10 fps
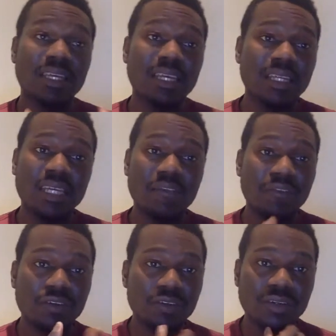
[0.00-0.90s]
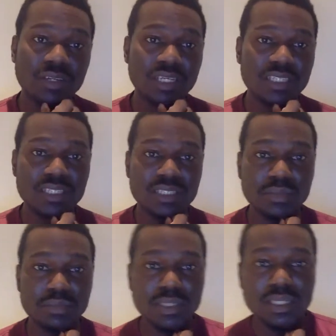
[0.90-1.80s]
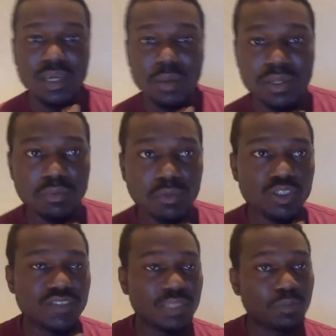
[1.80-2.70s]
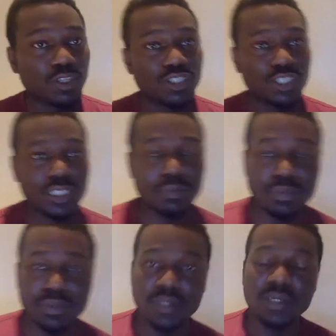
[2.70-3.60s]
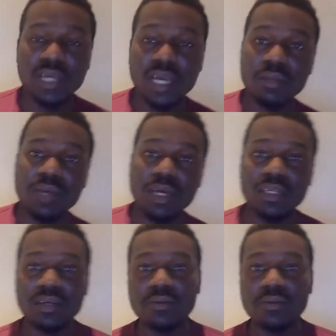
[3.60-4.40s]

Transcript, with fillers: again, the African Union isn't. I mean, most of the sponsorship and